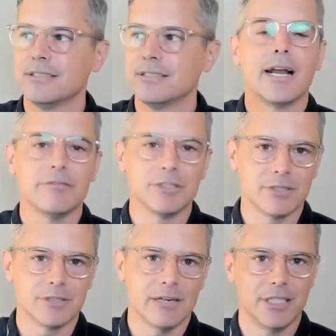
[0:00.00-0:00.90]
Let's not
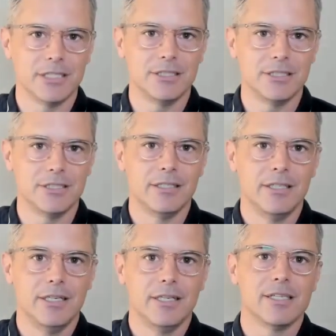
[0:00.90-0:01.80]
have those conversations
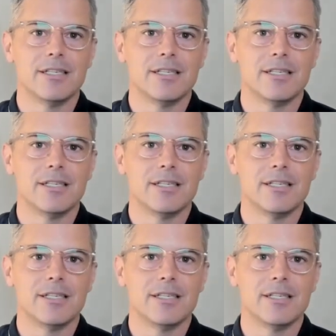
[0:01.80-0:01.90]
yet.